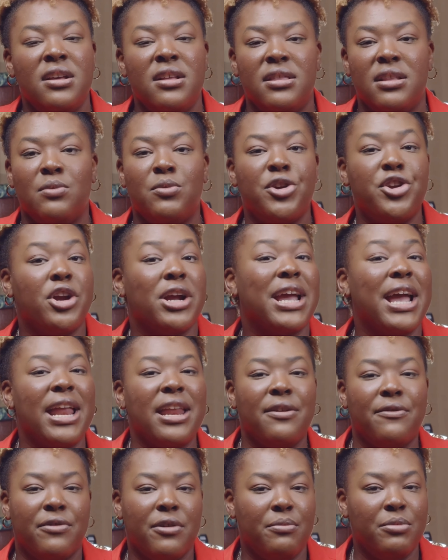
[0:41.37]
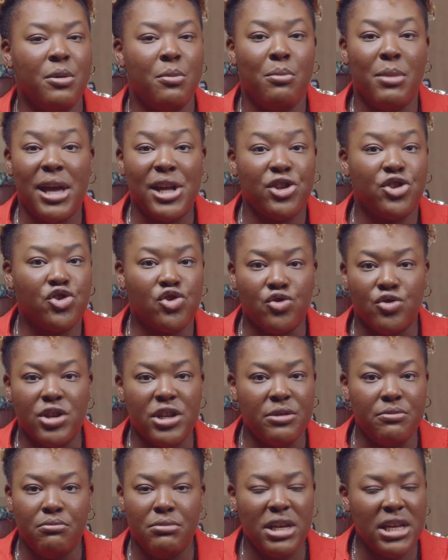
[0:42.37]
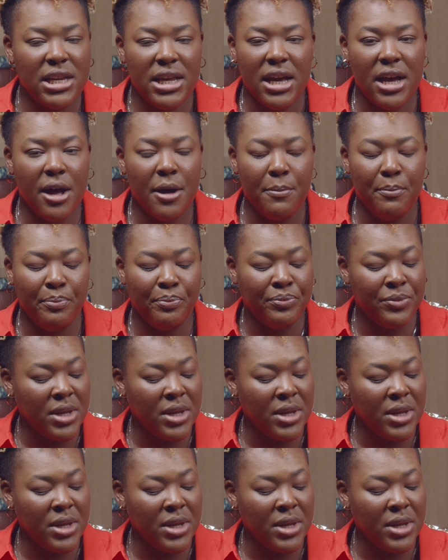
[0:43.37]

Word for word: than what you're getting from the mainstream media.